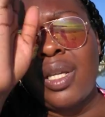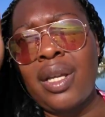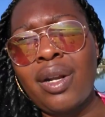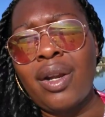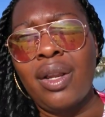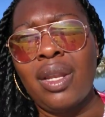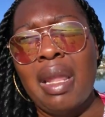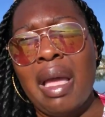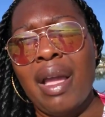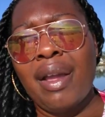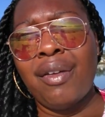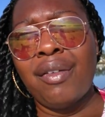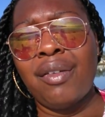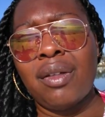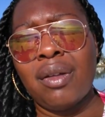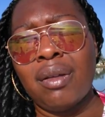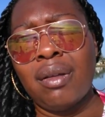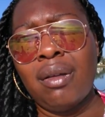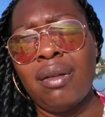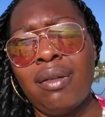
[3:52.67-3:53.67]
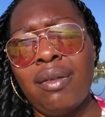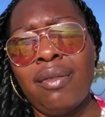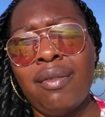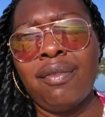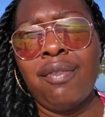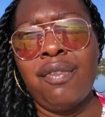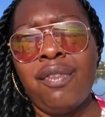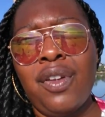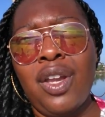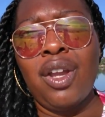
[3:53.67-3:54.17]
that are like
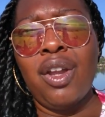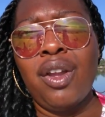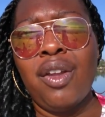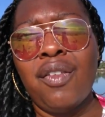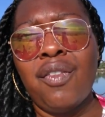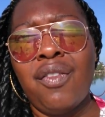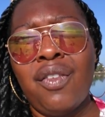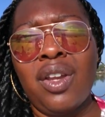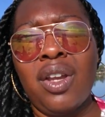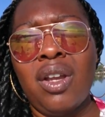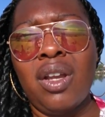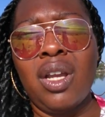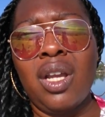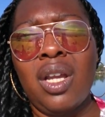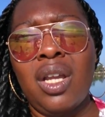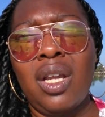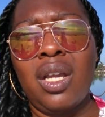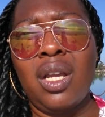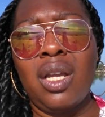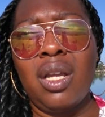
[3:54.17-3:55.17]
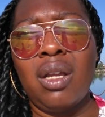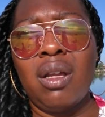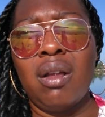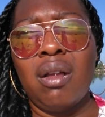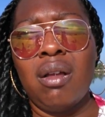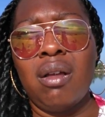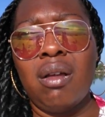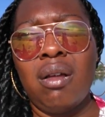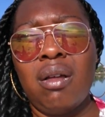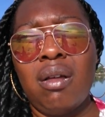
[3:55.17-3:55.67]
very, very
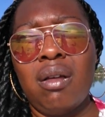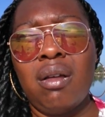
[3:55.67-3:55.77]
uh,